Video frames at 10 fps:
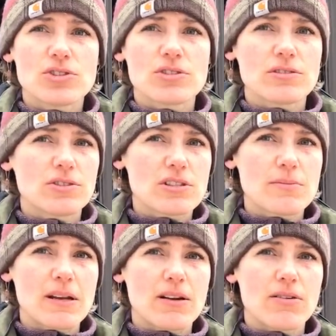Just a
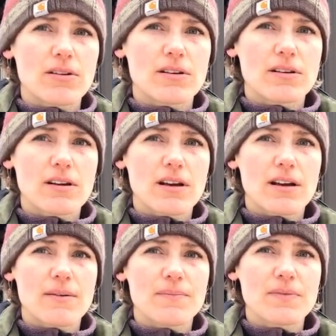minute, hold.
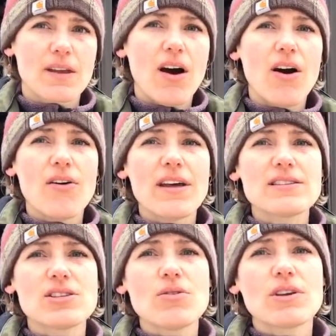Oh, that's
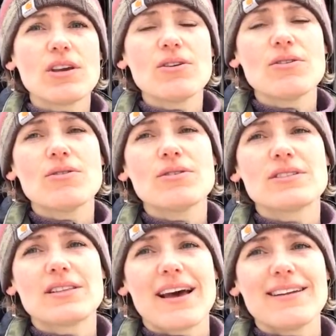so
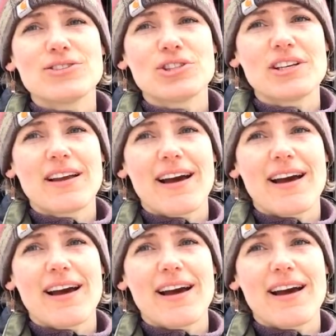cute that she